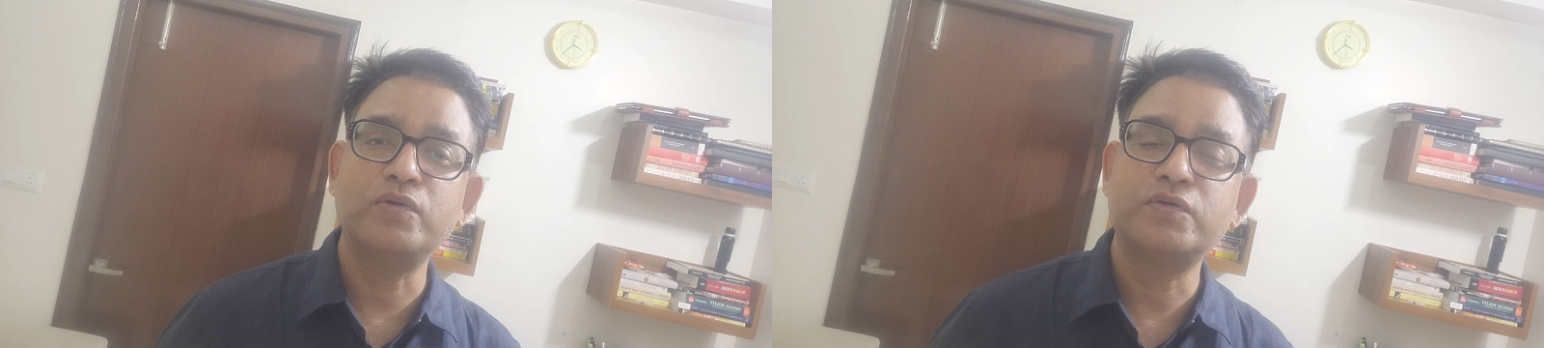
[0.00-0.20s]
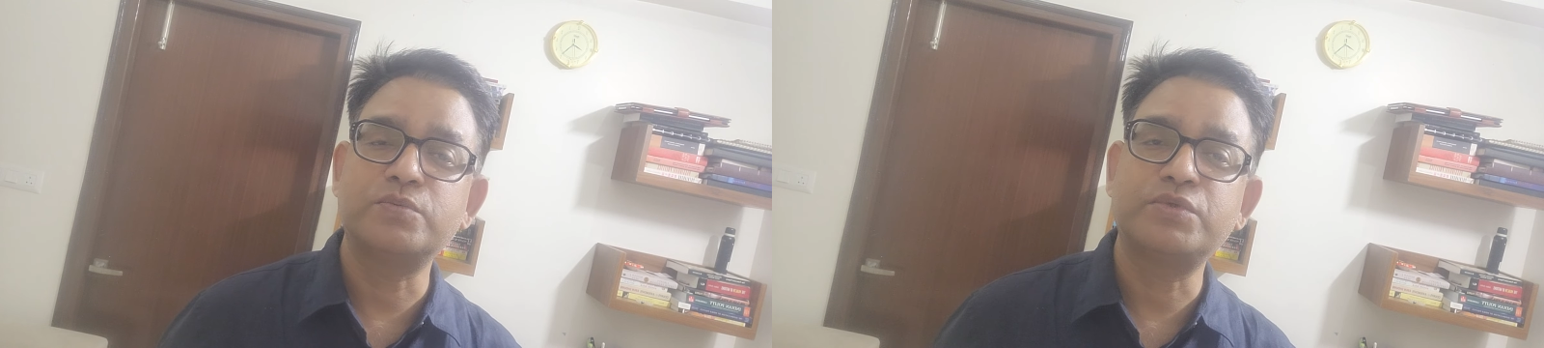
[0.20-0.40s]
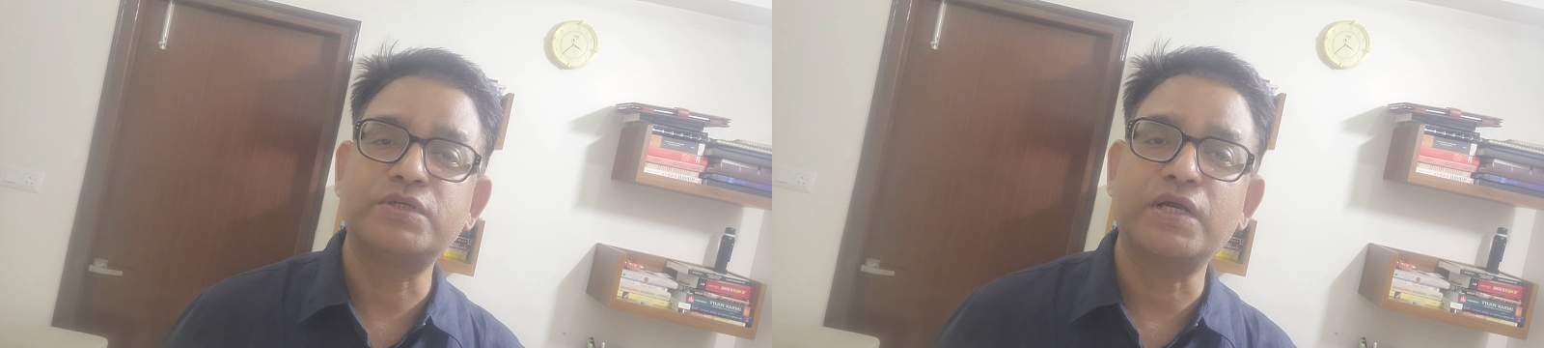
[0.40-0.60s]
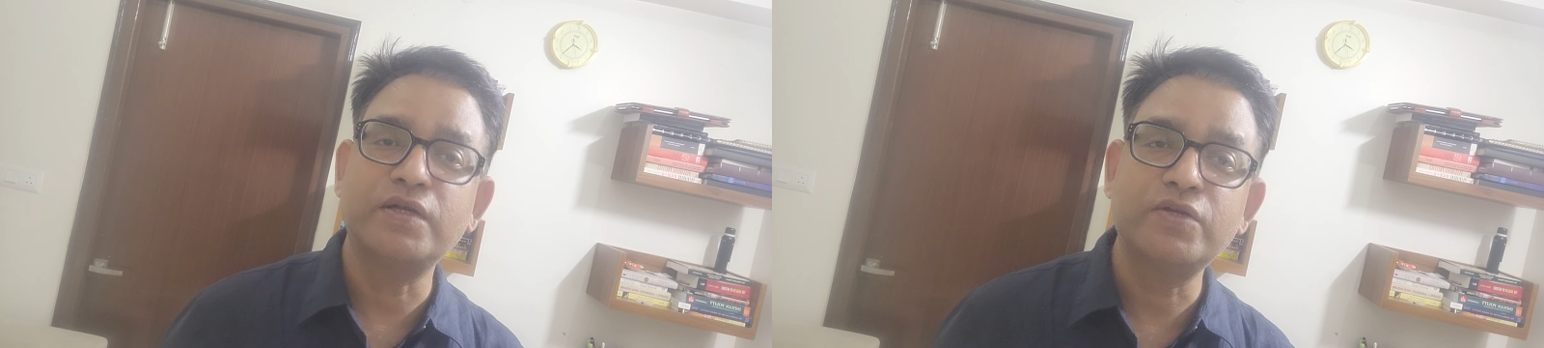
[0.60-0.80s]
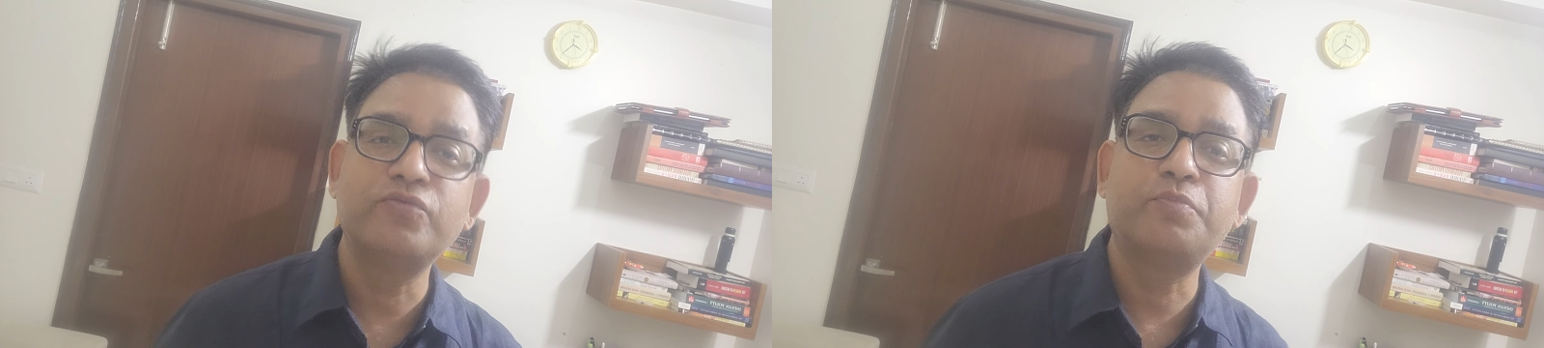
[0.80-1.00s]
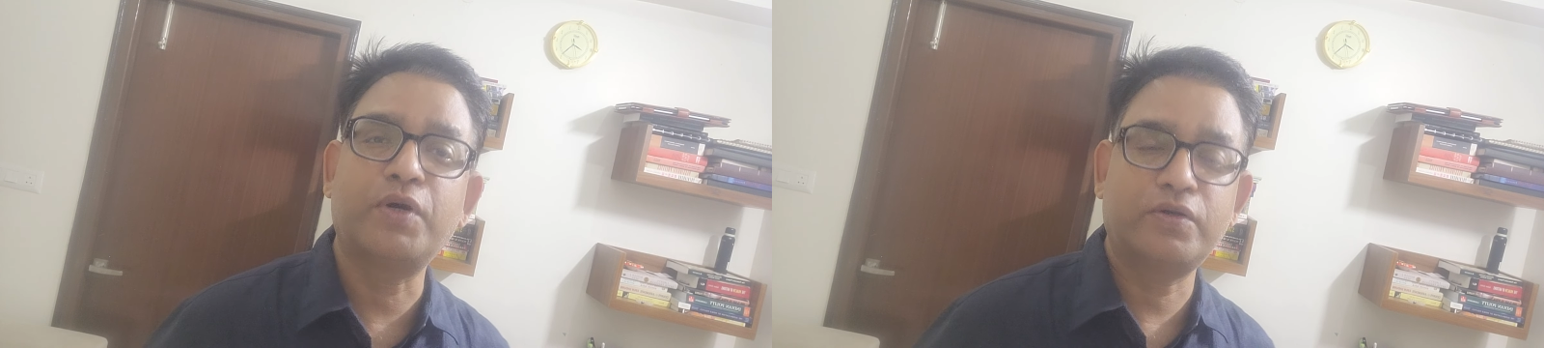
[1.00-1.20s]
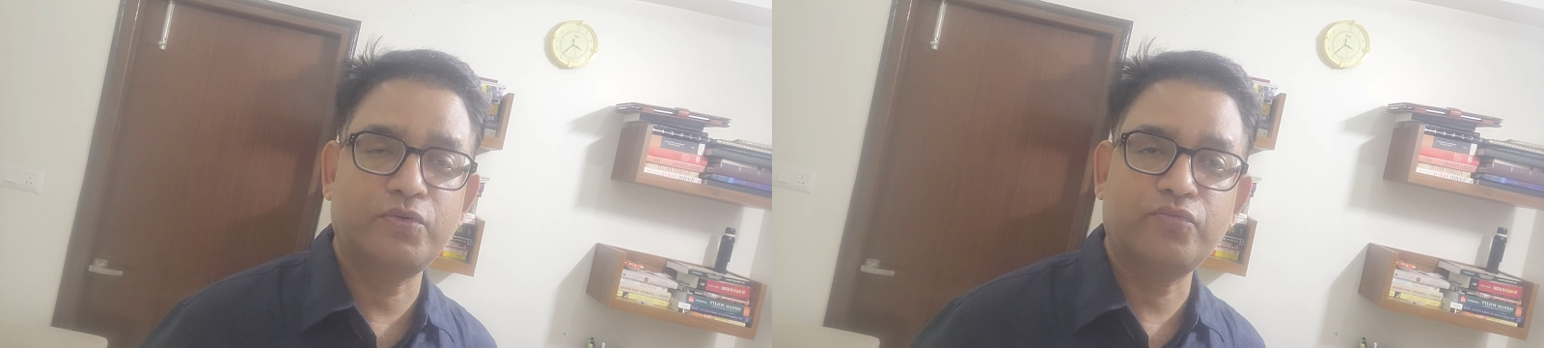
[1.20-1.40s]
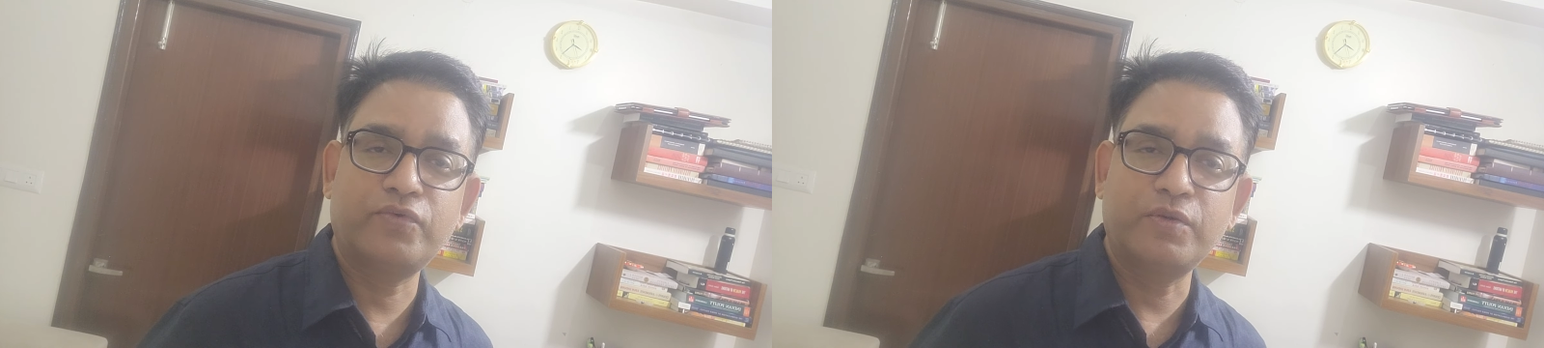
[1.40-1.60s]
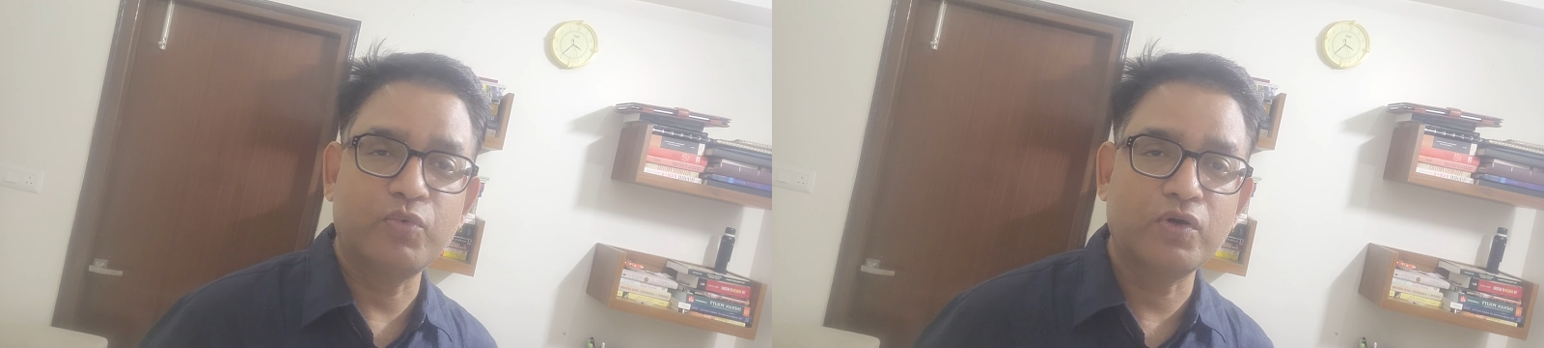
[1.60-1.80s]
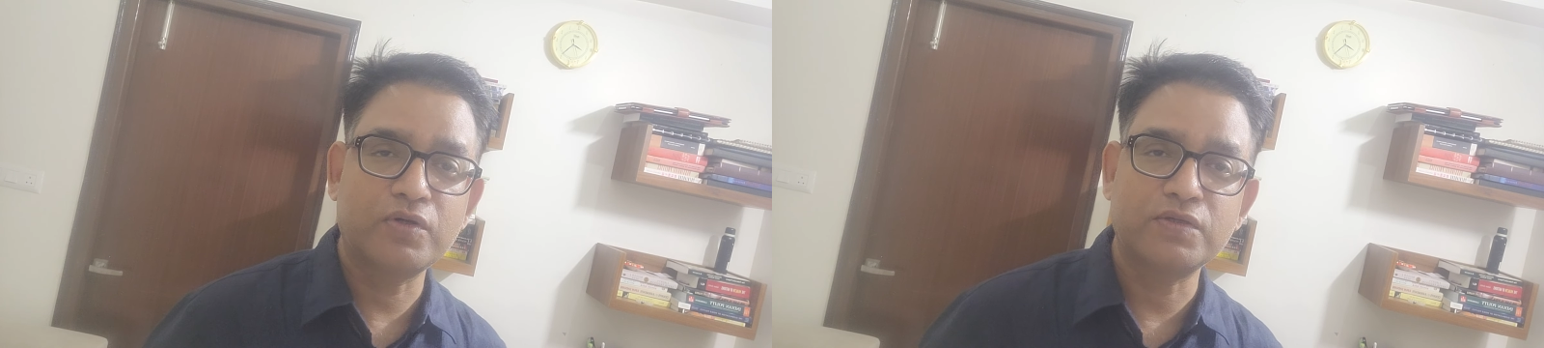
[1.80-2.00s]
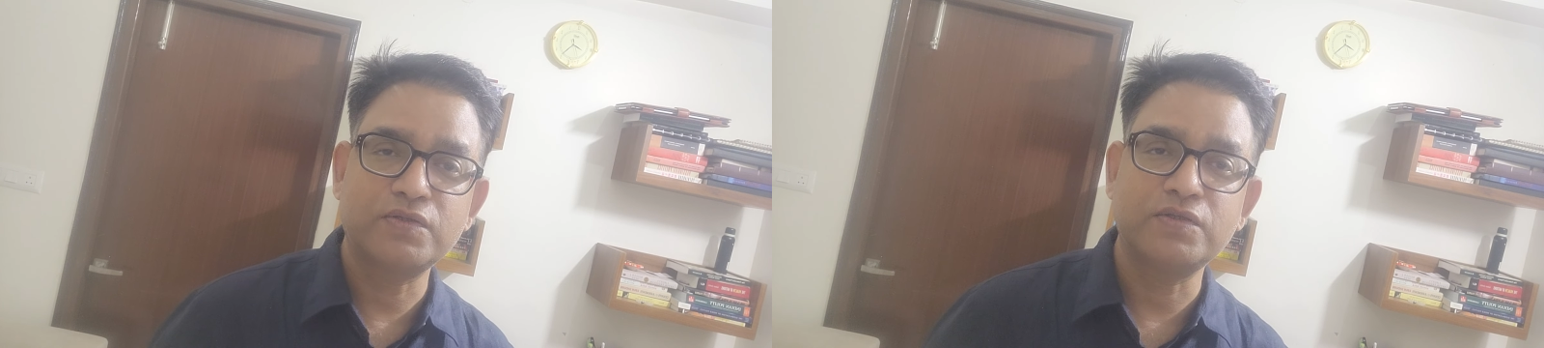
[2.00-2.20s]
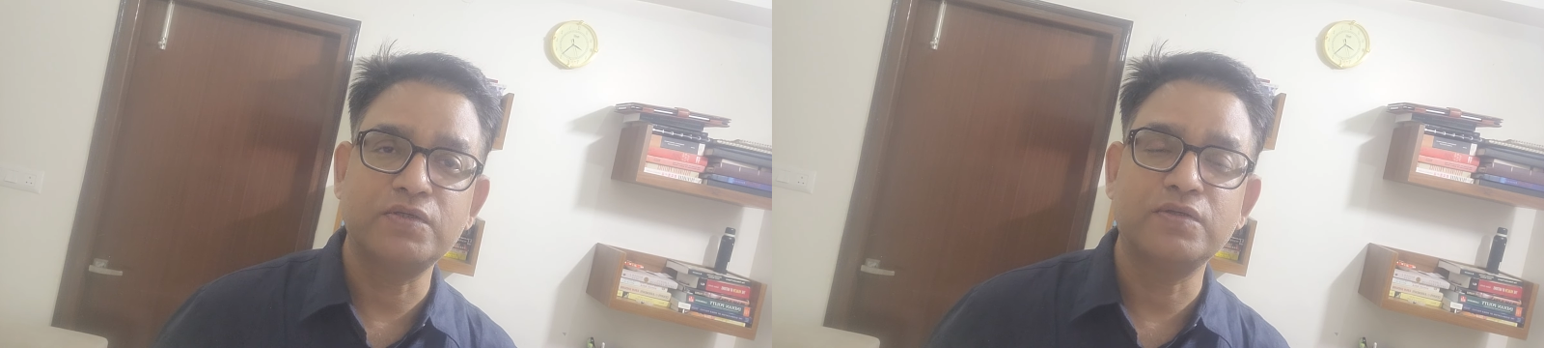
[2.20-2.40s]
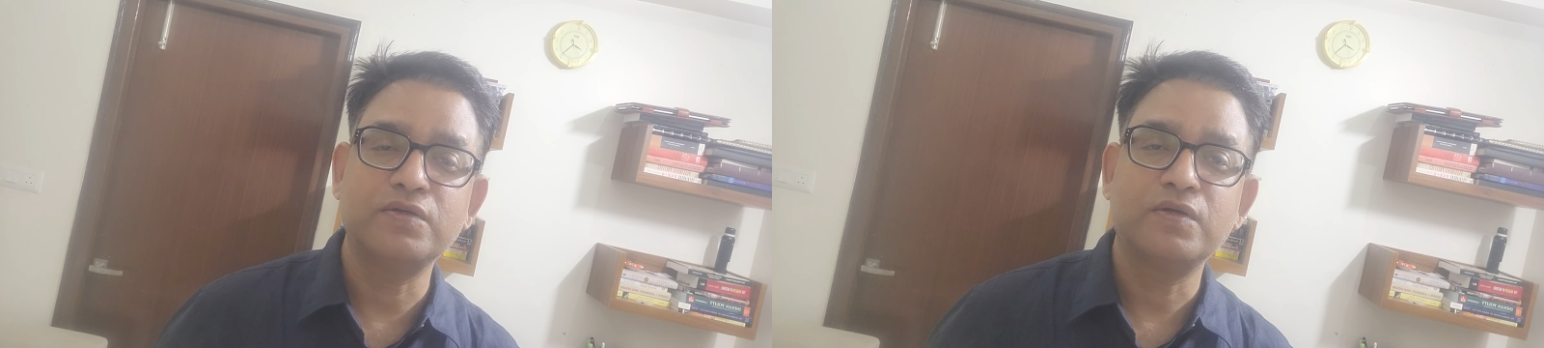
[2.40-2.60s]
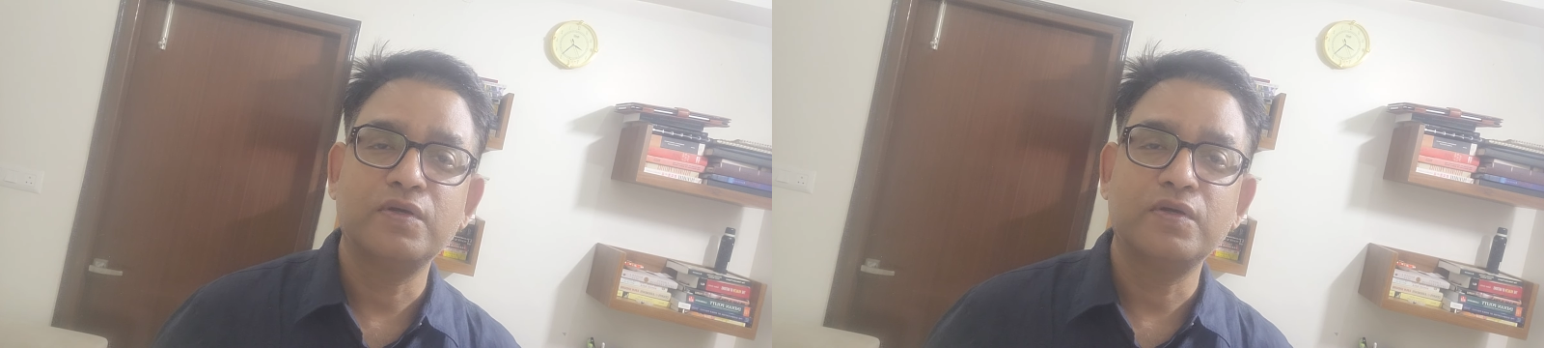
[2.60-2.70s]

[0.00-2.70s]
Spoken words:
substantive part of democracy,